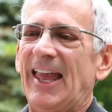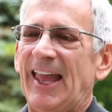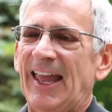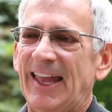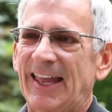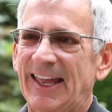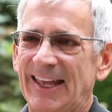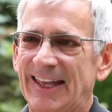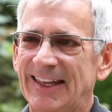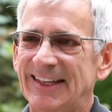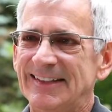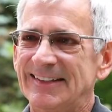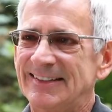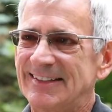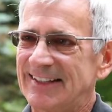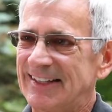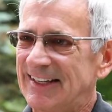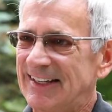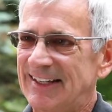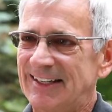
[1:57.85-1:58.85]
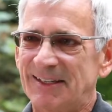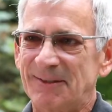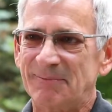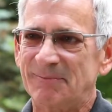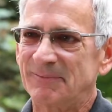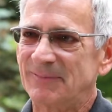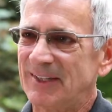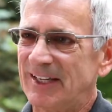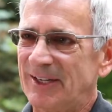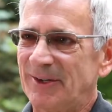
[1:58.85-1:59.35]
And,
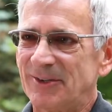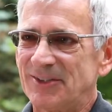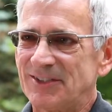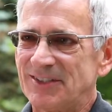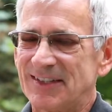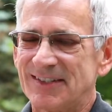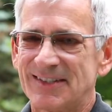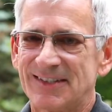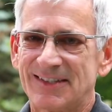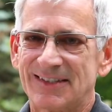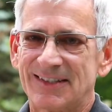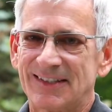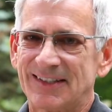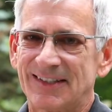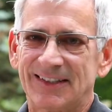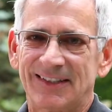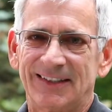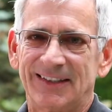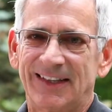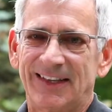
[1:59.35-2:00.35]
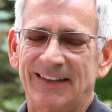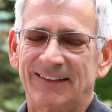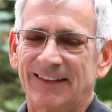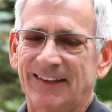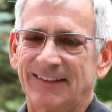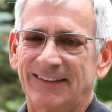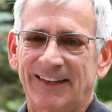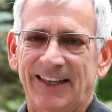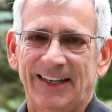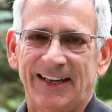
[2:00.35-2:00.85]
you know, it's just, as
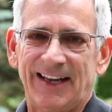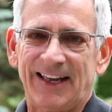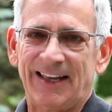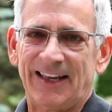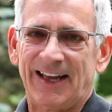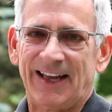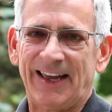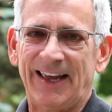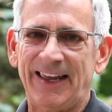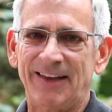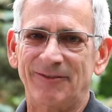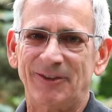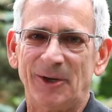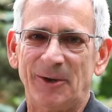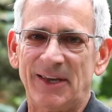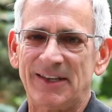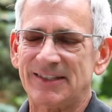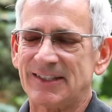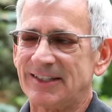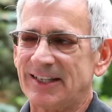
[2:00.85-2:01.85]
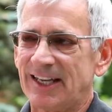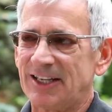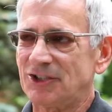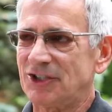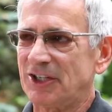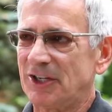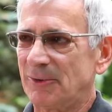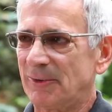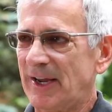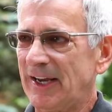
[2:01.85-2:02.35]
I said, I have no
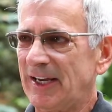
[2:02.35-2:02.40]
hesitation in